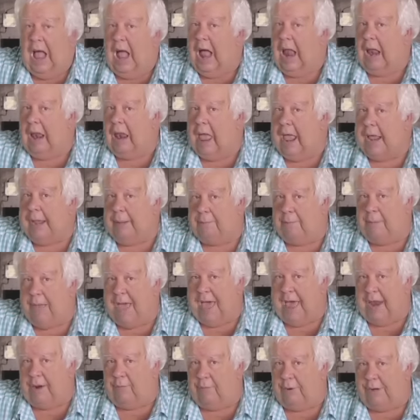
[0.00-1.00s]
I like
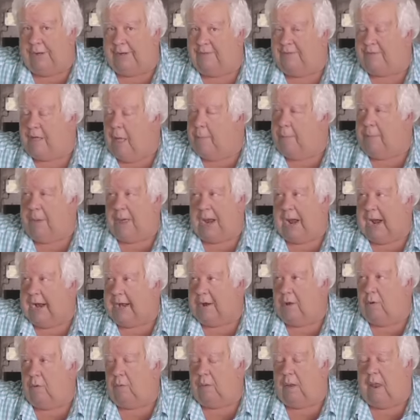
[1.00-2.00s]
batteries, but I
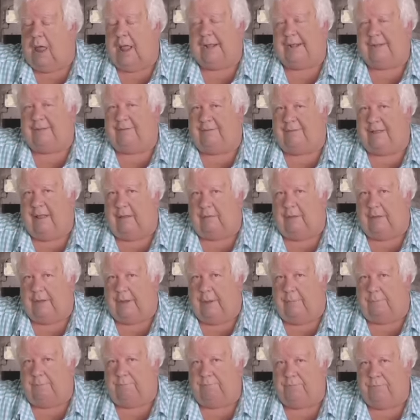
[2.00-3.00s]
don't like
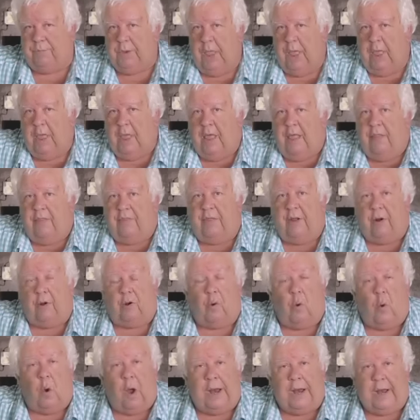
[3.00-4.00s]
selling them. They're
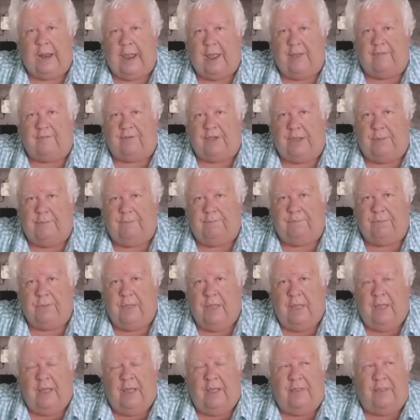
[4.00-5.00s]
quite heavy.
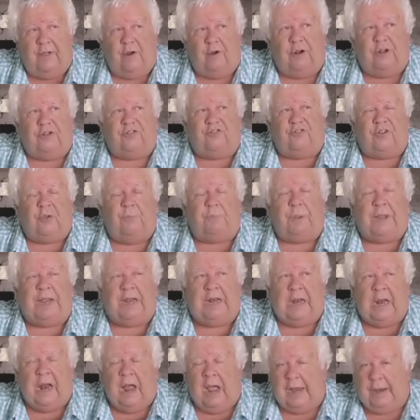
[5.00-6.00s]
They're a
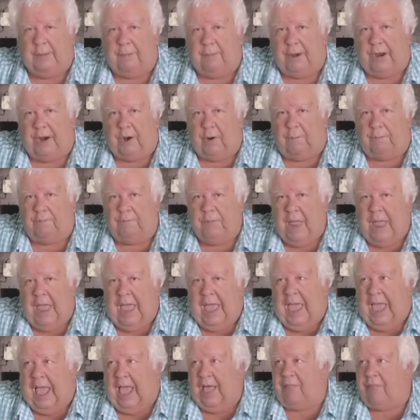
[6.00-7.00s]
shipping nightmare,
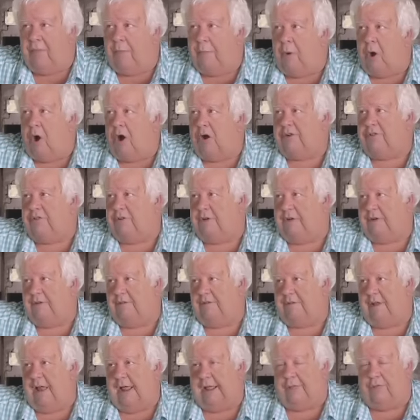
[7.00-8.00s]
and the margin
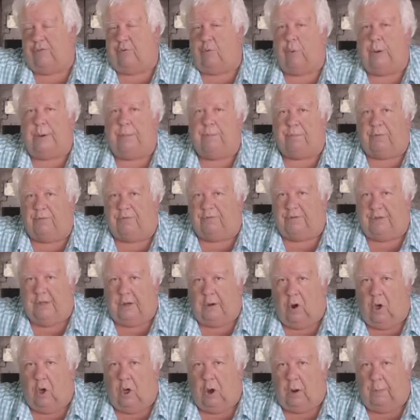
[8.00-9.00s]
is like
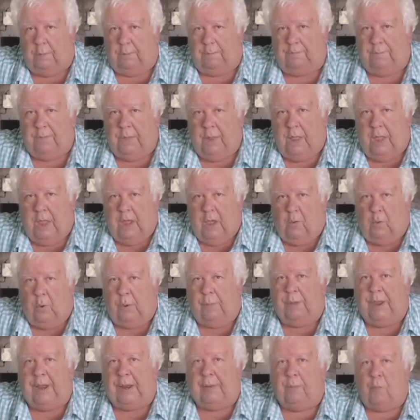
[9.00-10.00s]
3% on them.
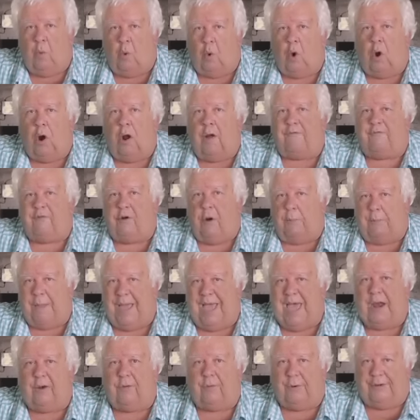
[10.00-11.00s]
We made more off our
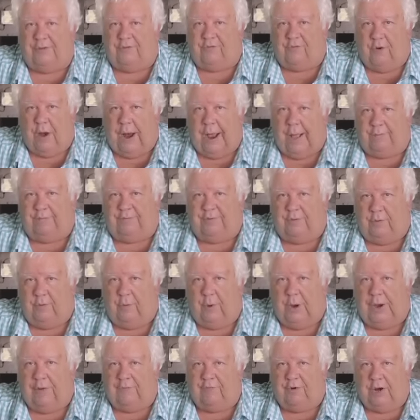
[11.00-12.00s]
battery straps than
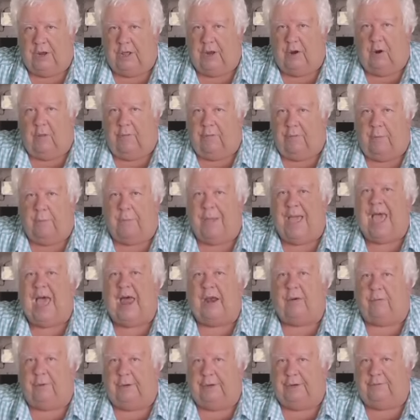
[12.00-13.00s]
we ever did on the
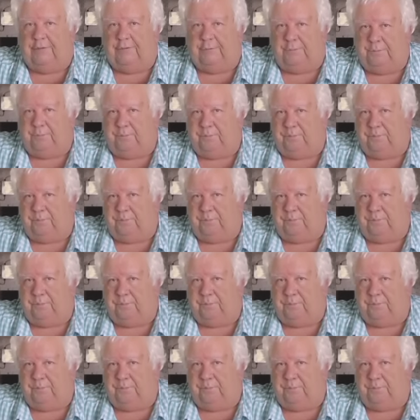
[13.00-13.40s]
batteries.